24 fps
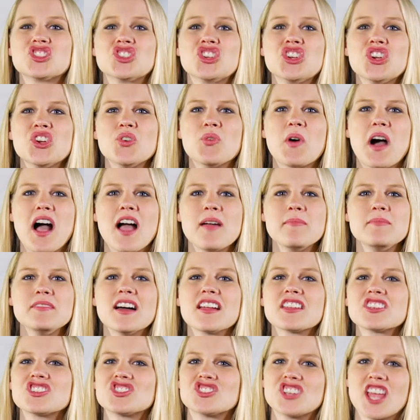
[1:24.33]
two, I'm
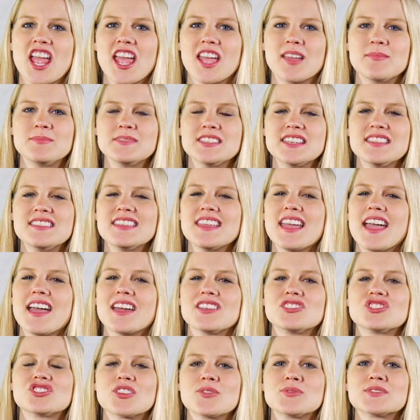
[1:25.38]
Not Ashamed, in the
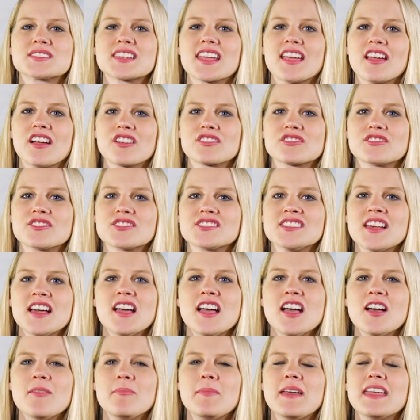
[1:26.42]
end, shows characters
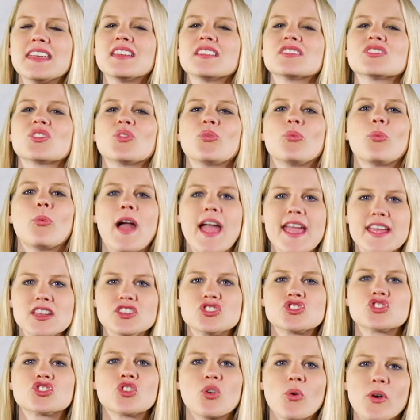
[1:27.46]
making the right
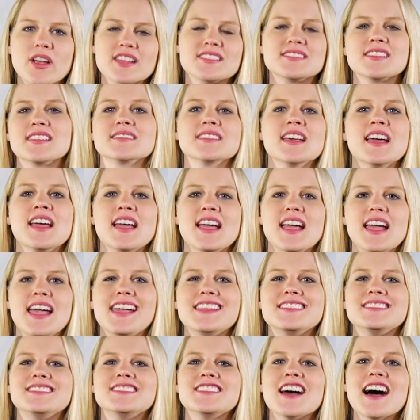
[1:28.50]
choices.
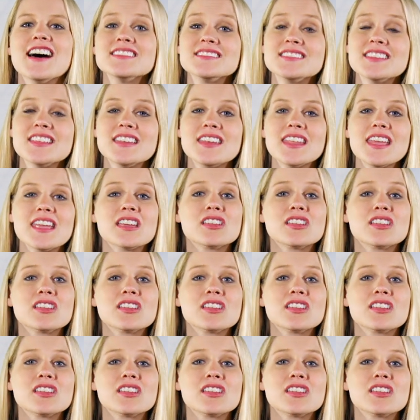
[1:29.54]
It doesn't